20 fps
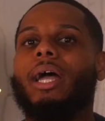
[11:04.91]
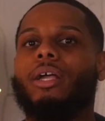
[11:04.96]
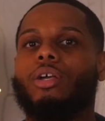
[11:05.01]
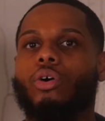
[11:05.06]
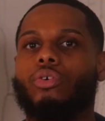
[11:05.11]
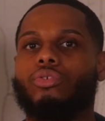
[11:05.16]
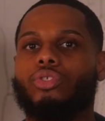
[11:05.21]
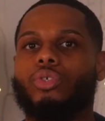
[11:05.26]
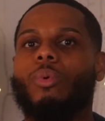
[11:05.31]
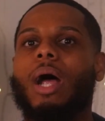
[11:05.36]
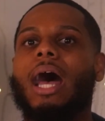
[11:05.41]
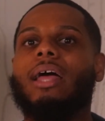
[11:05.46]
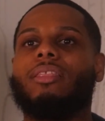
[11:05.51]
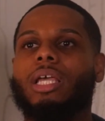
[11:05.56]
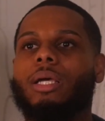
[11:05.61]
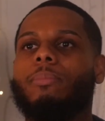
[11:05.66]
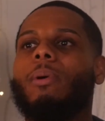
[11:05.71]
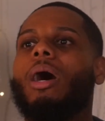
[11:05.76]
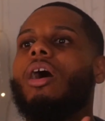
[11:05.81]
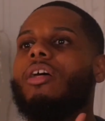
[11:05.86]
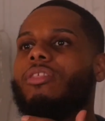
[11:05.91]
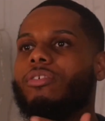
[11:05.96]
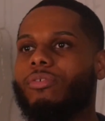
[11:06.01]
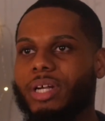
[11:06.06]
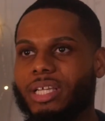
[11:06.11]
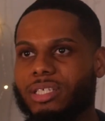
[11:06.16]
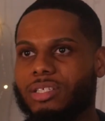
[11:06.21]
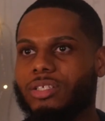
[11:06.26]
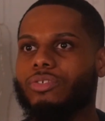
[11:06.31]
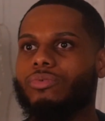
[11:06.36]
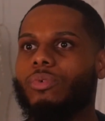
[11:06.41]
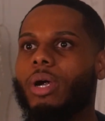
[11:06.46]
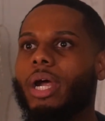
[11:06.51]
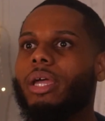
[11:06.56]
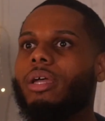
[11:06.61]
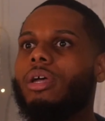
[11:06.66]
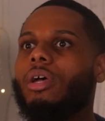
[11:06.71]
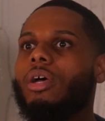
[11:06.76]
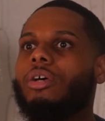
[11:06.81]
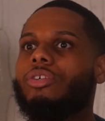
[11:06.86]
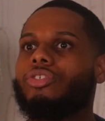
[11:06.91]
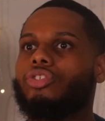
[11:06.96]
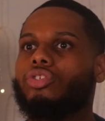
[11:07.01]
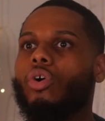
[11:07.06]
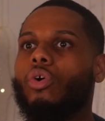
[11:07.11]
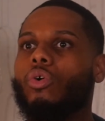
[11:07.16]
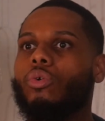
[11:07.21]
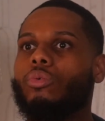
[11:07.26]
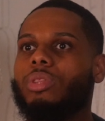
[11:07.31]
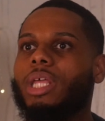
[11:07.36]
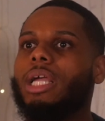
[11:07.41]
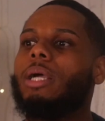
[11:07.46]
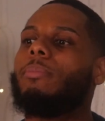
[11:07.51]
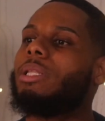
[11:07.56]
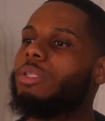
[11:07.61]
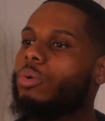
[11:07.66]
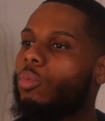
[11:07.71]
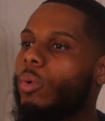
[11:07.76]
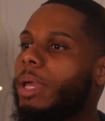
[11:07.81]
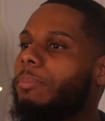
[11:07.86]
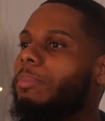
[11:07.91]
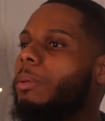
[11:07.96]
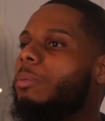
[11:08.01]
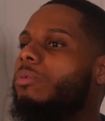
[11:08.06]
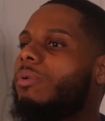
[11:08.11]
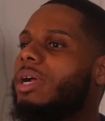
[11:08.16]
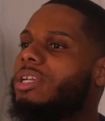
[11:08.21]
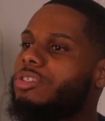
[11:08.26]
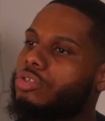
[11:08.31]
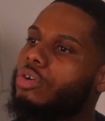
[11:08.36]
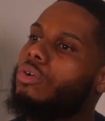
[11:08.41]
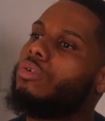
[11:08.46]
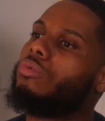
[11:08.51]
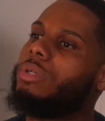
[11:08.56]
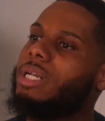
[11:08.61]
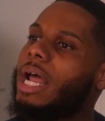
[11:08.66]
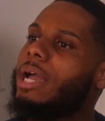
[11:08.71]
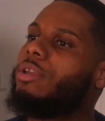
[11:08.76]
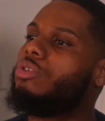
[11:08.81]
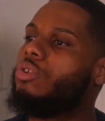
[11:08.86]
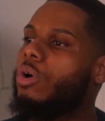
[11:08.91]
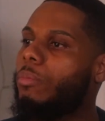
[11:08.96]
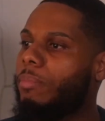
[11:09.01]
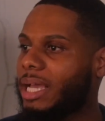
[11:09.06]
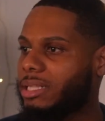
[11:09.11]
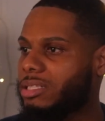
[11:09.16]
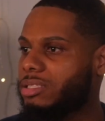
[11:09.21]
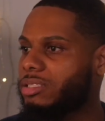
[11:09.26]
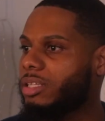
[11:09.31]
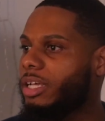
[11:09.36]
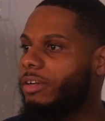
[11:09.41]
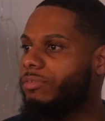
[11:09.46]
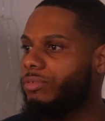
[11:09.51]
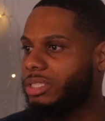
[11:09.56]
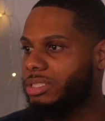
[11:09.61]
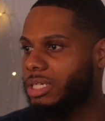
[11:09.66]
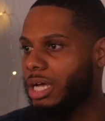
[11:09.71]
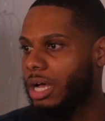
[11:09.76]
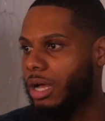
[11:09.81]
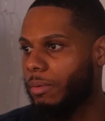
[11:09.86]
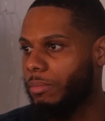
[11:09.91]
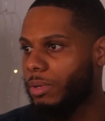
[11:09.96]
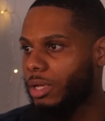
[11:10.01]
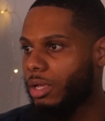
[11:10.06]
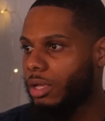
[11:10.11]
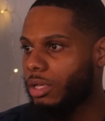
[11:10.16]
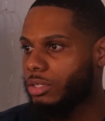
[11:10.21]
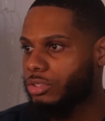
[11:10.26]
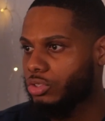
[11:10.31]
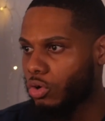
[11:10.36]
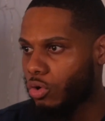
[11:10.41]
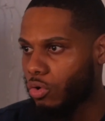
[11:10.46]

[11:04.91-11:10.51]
my mind go to where I think about other races, right? So think about the white people, right? So now you go back to slavery time.